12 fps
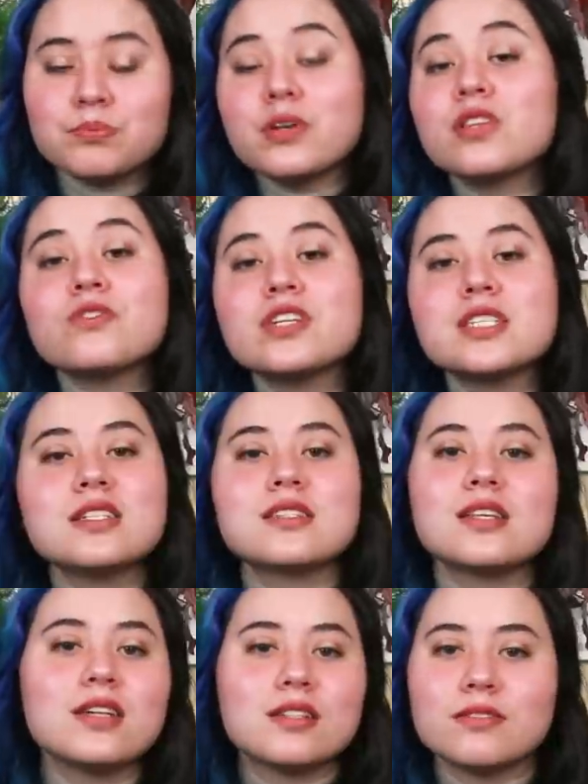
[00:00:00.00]
Part of the reason
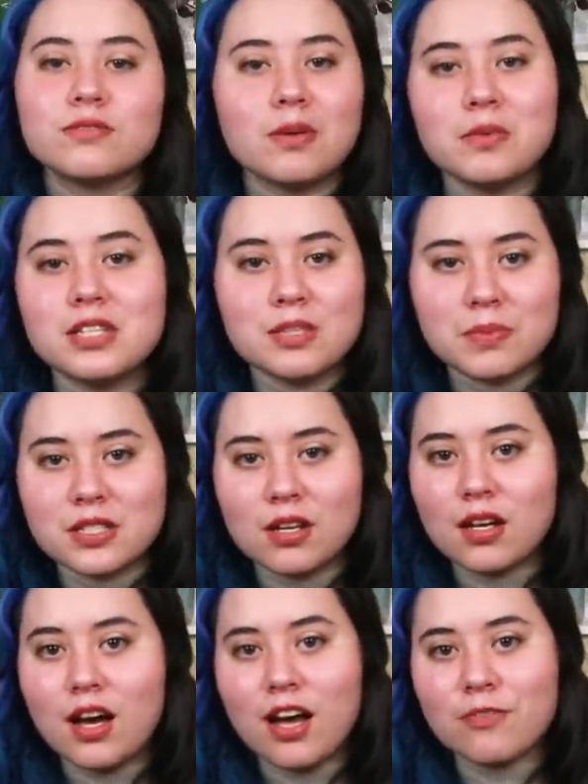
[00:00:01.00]
is like feminism is
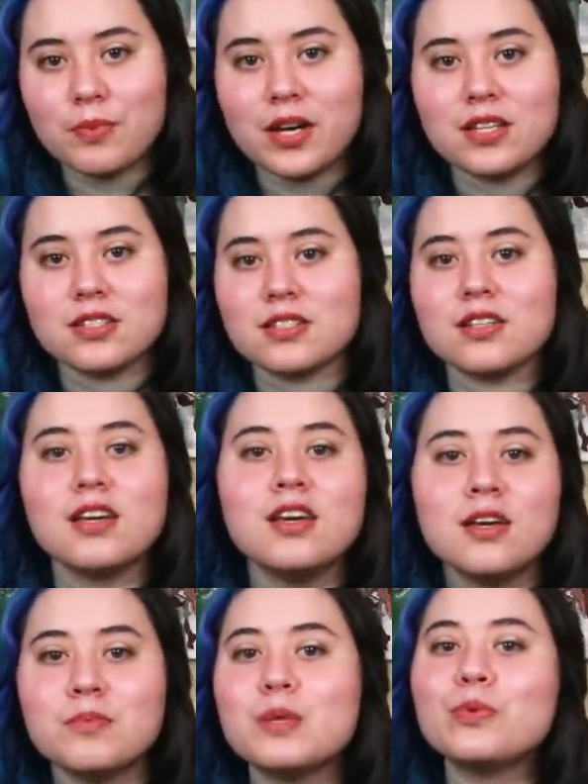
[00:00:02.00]
not a hive mind and
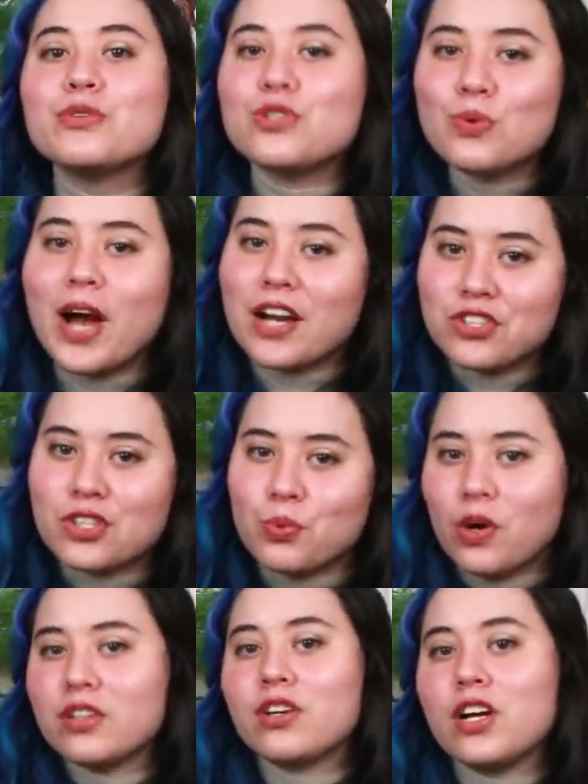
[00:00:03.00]
people do actually
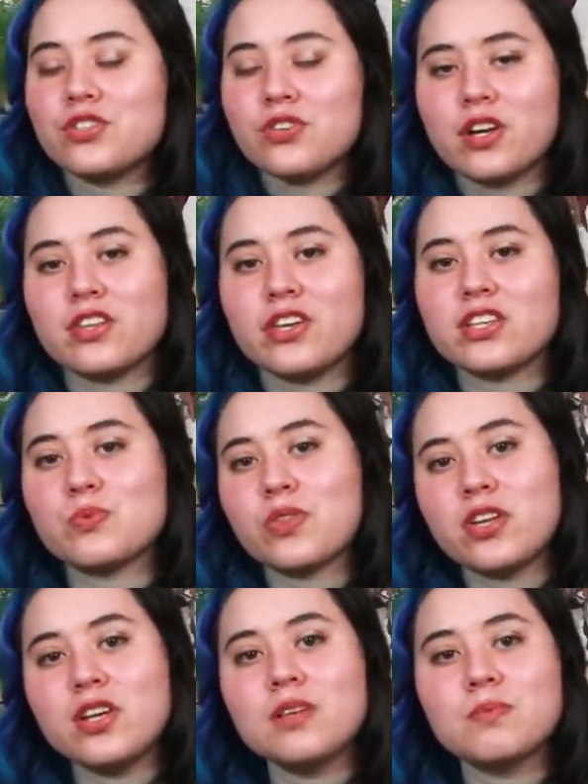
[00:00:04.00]
want contrary things
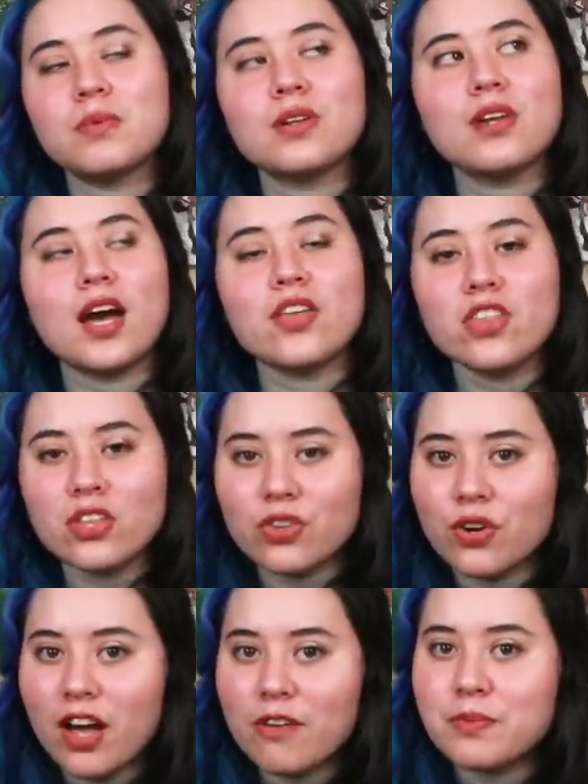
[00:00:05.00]
within it, but I think
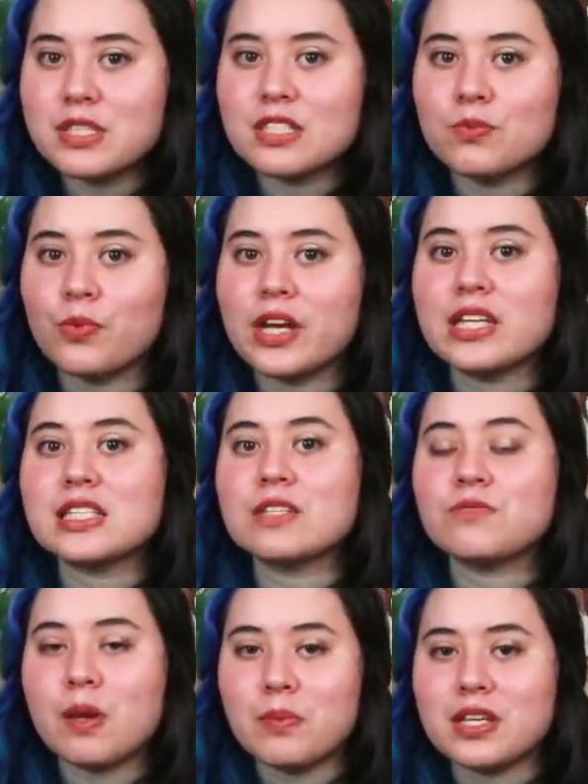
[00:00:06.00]
there have been some ways
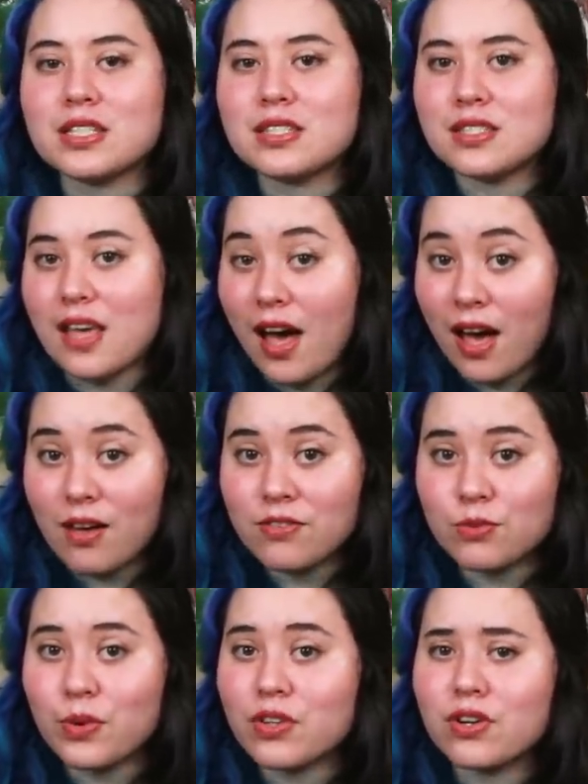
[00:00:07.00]
that feminists
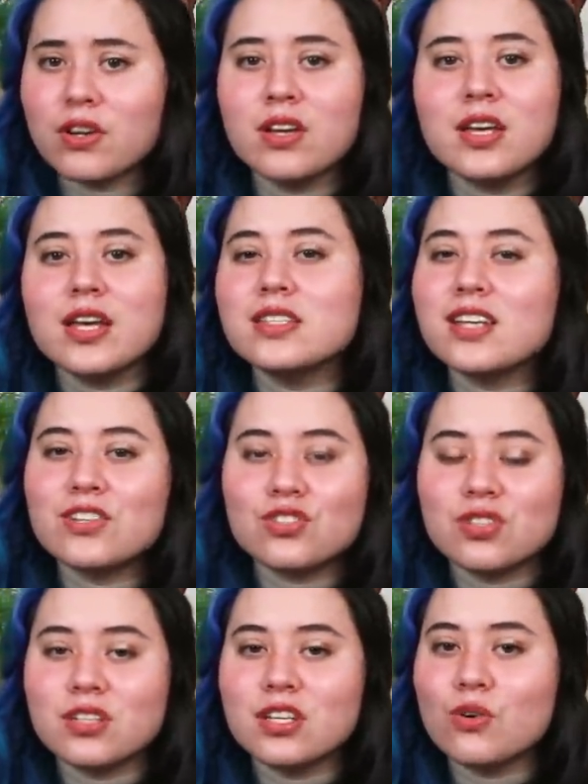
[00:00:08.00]
have, whether
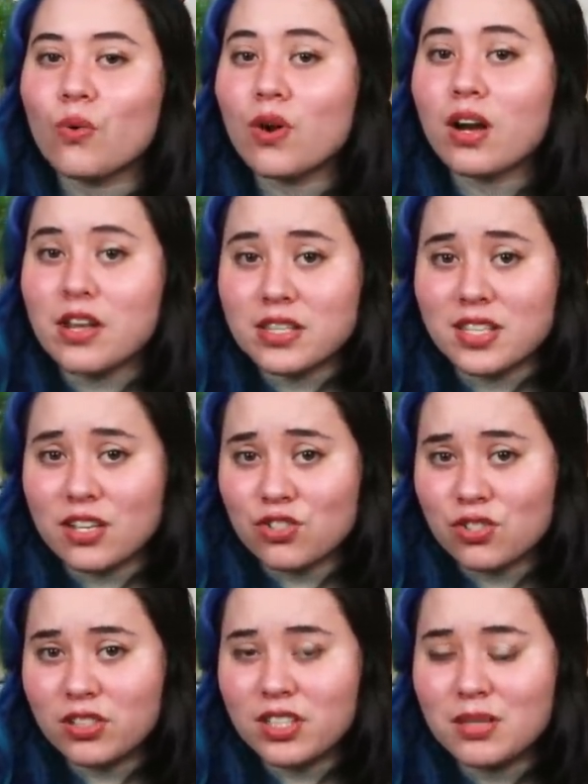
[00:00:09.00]
intentionally or
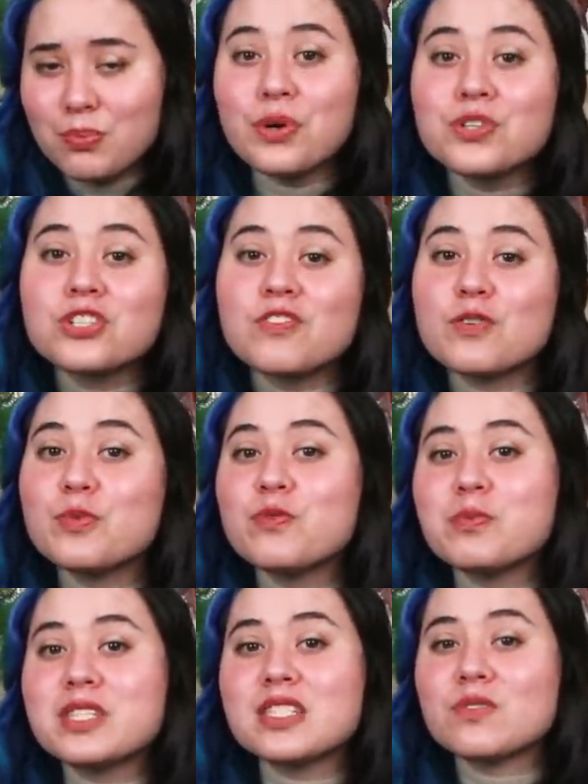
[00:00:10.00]
unintentionally, pushed for
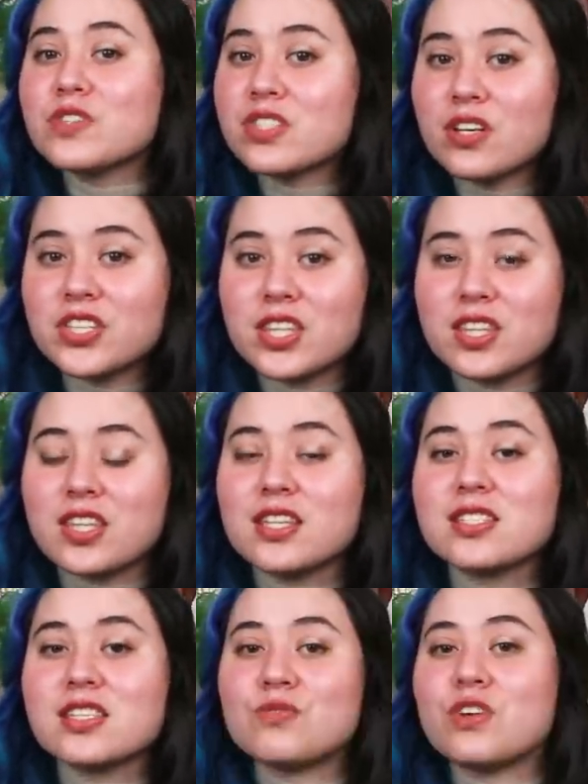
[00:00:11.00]
movements that result in
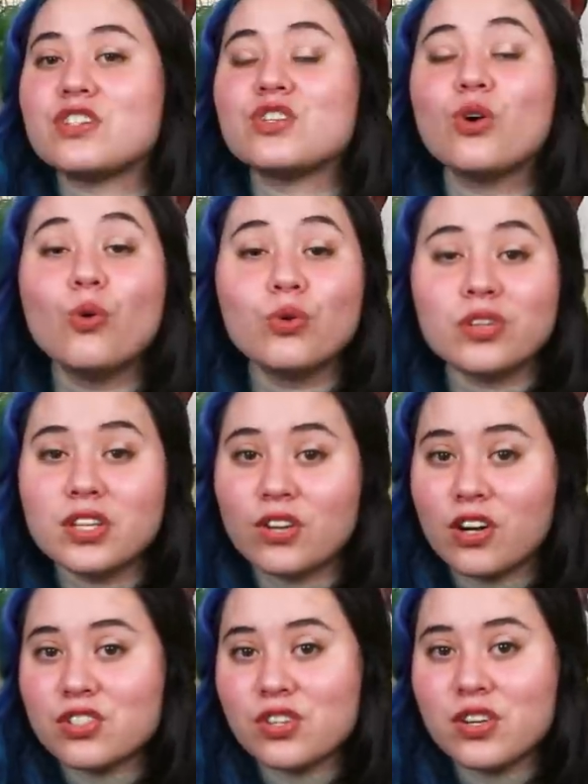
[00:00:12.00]
things that run totally
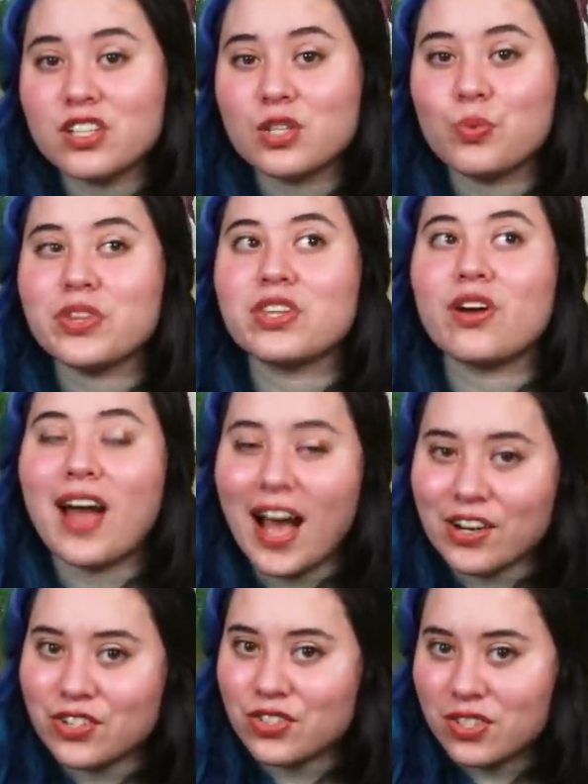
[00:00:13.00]
contrary to what they're
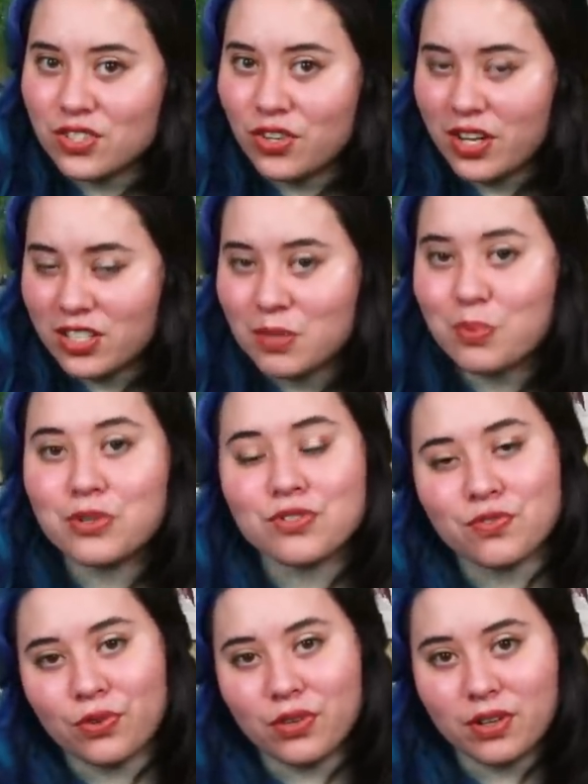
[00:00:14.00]
actually trying to push
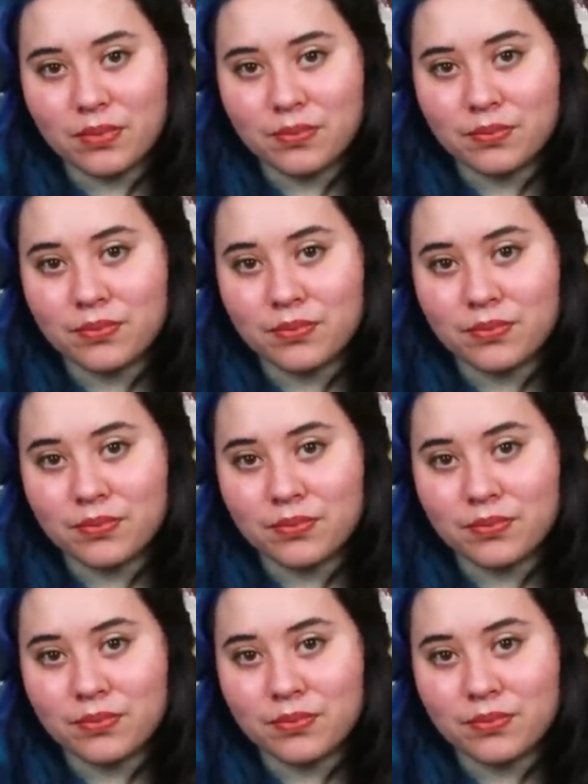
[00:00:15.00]
for.